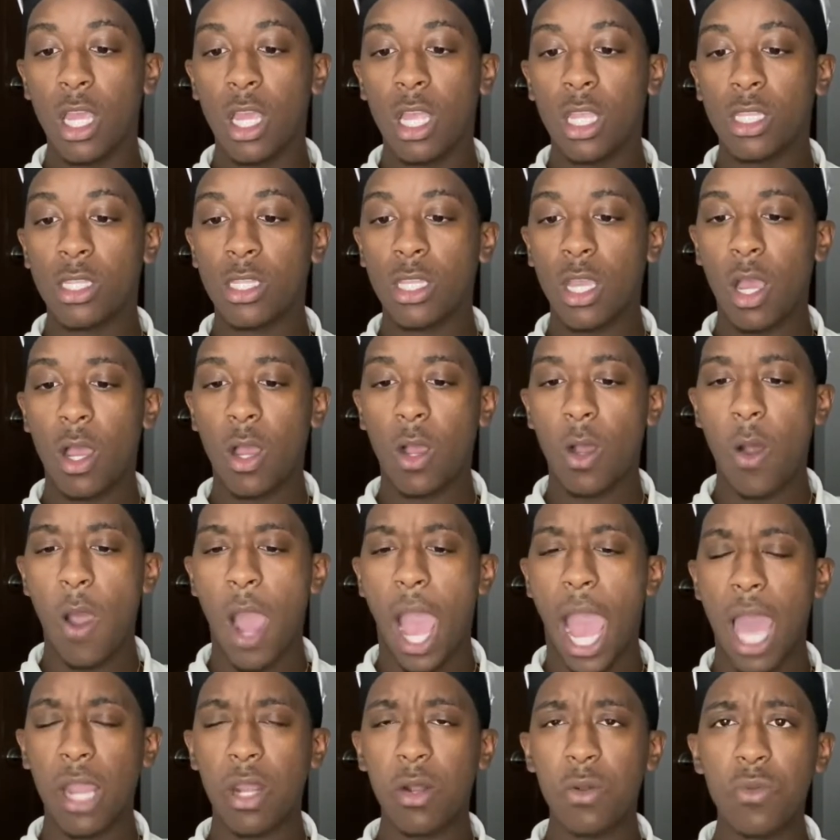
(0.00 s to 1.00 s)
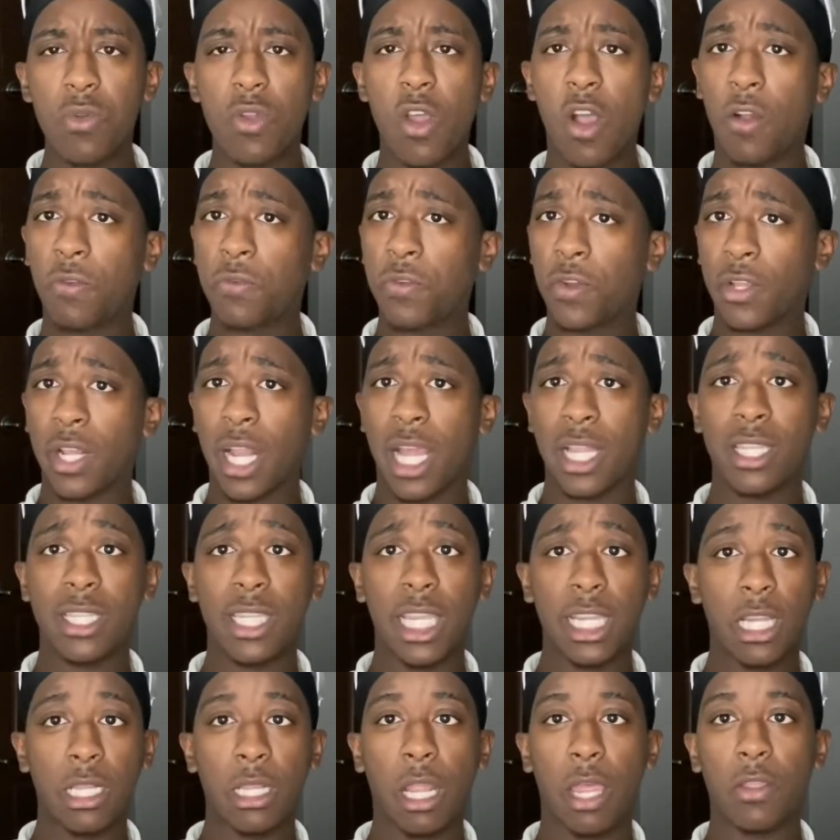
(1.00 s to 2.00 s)
So I don't know if you're going to have to
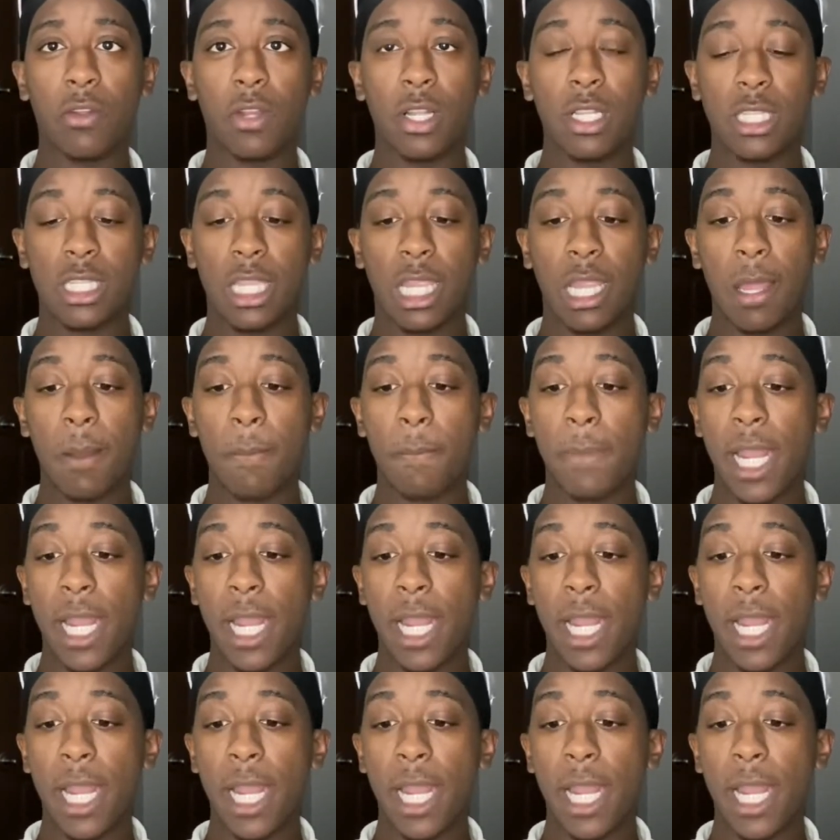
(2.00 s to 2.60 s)
take another exam,